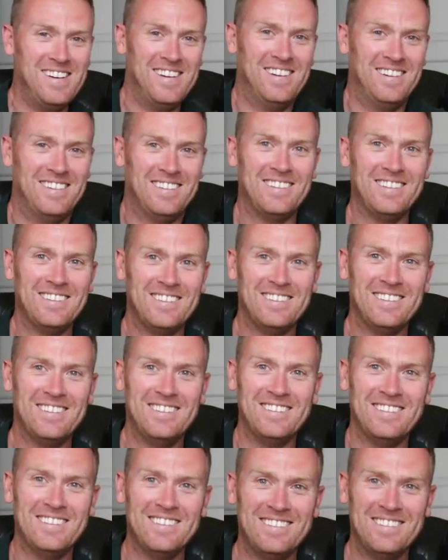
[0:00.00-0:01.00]

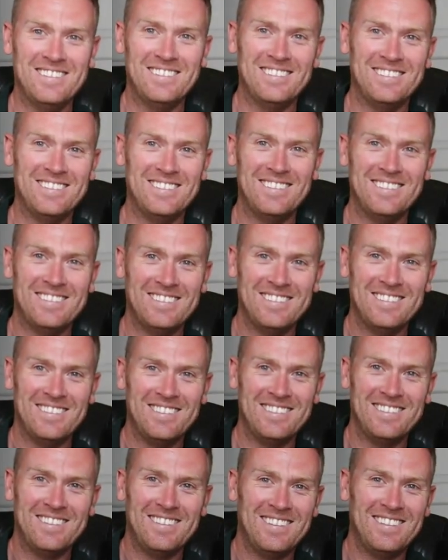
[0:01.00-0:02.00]

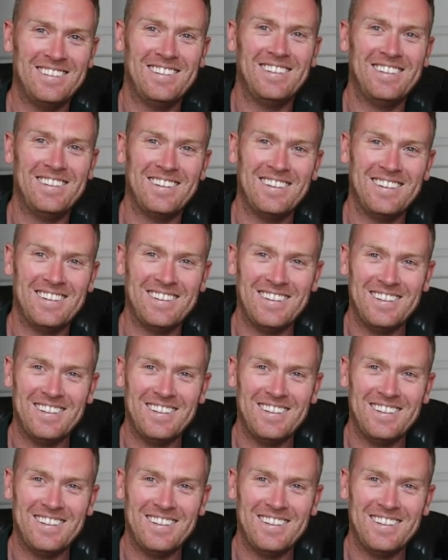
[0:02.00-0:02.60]
(not speaking)